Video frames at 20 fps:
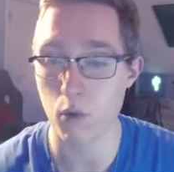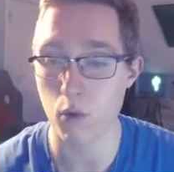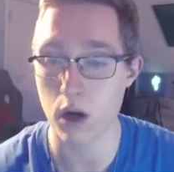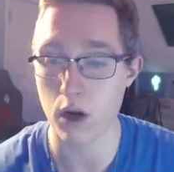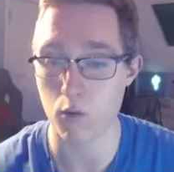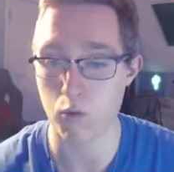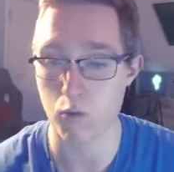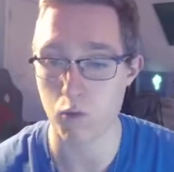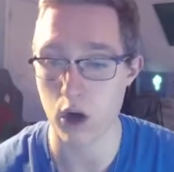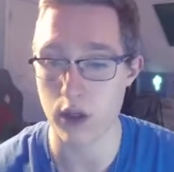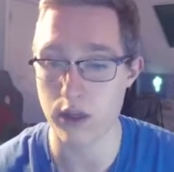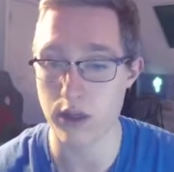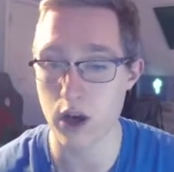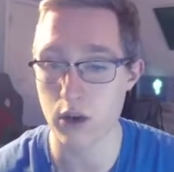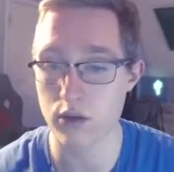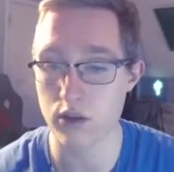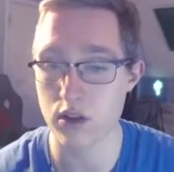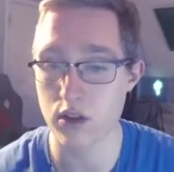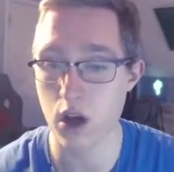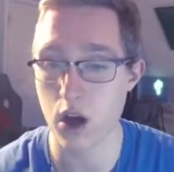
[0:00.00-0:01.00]
to run
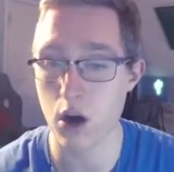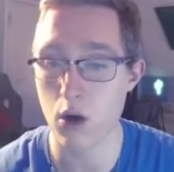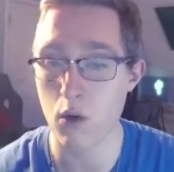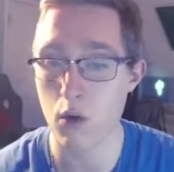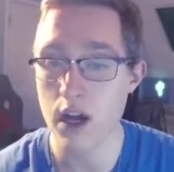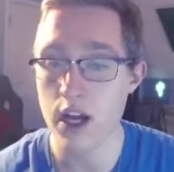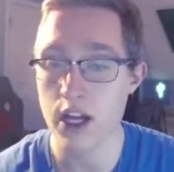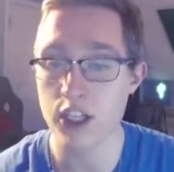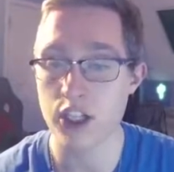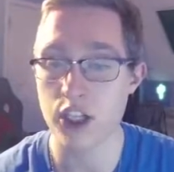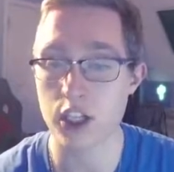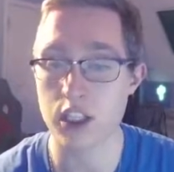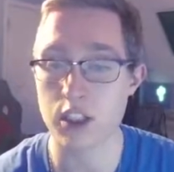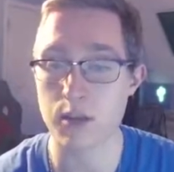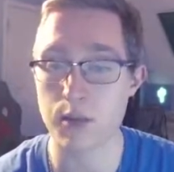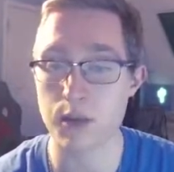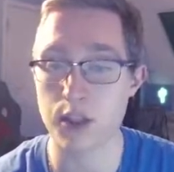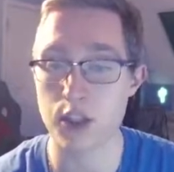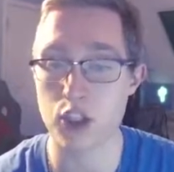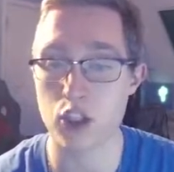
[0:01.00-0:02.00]
those, though, just to
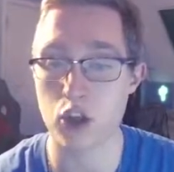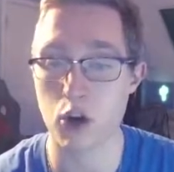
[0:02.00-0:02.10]
be sure.